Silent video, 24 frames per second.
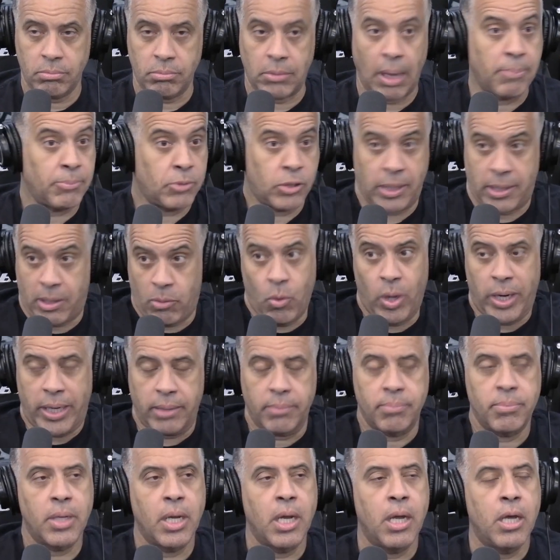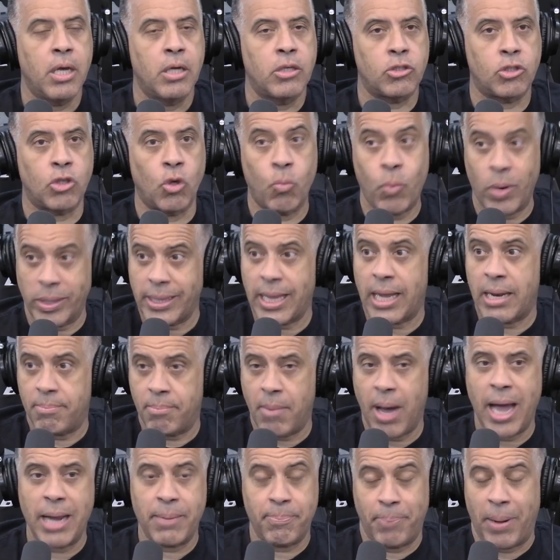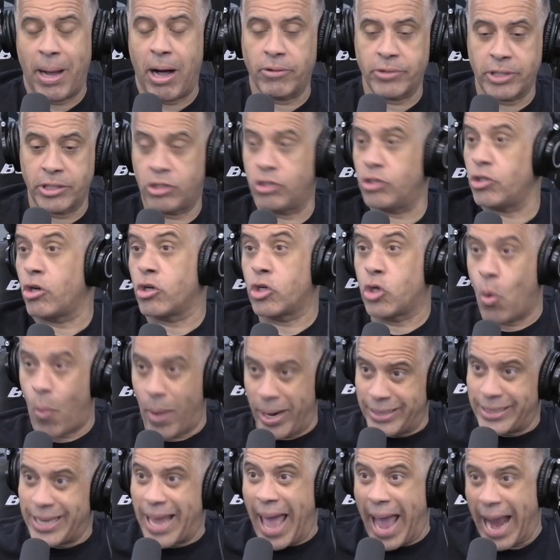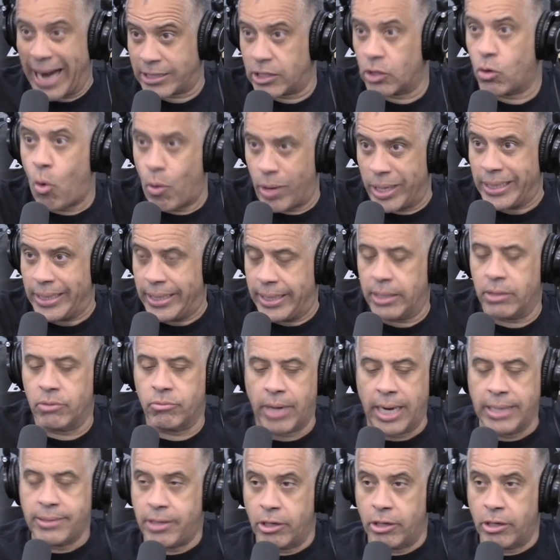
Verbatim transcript: I'm just saying they want it. Yeah. So with that in mind, politicians are going to act accordingly, right?